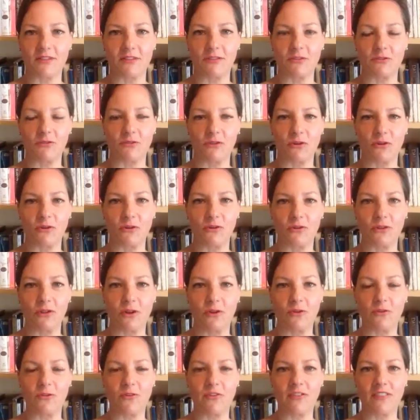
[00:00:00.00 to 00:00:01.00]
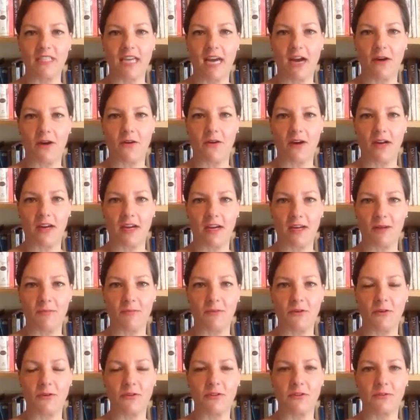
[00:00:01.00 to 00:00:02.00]
control over the
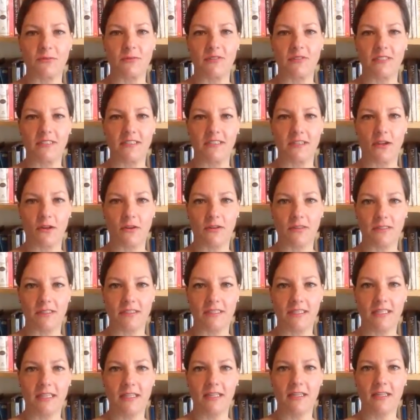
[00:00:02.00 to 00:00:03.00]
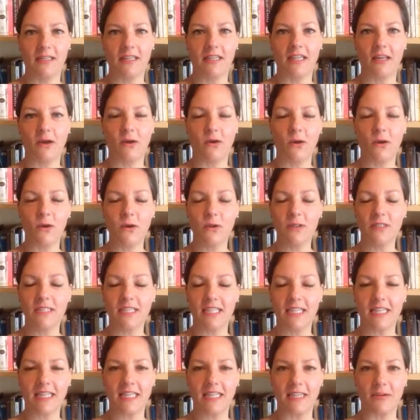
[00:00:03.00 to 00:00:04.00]
outcome or the result. The
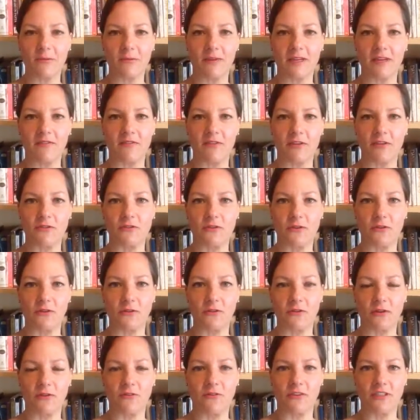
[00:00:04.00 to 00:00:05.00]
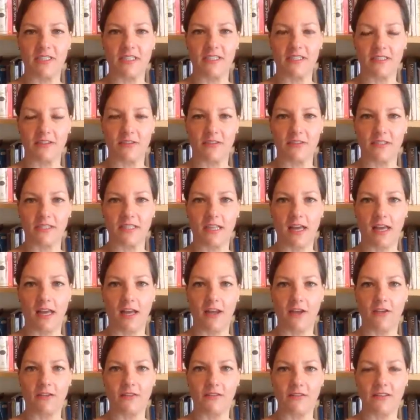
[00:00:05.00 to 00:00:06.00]
only thing we have control over is
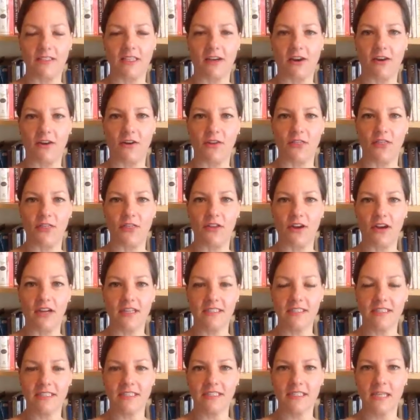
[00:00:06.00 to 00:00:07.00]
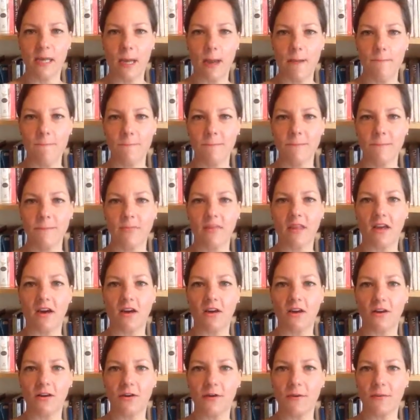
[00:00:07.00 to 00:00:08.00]
ourselves, our thoughts,
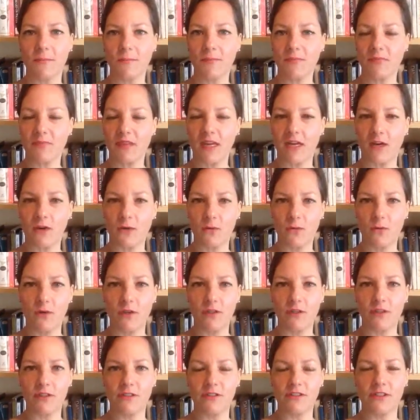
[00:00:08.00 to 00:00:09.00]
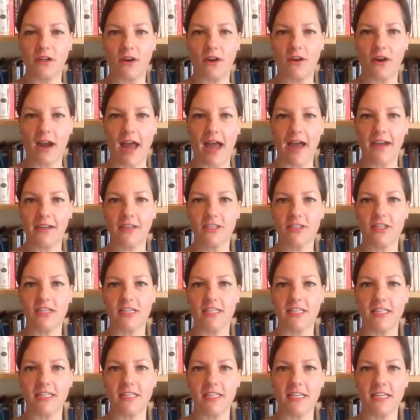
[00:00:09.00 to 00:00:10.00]
our words, our
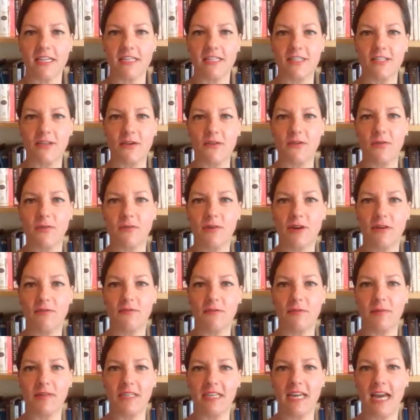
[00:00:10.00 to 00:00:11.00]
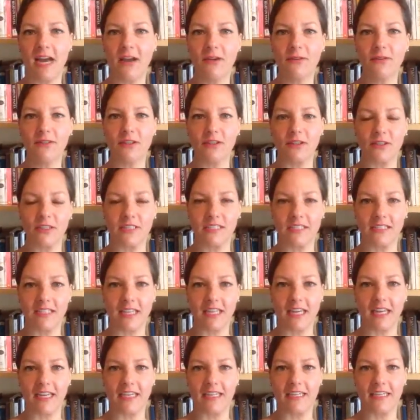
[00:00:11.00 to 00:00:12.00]
actions. And so the prayer for me now looks
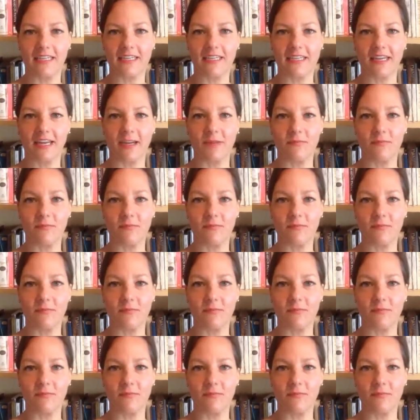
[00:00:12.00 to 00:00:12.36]
like,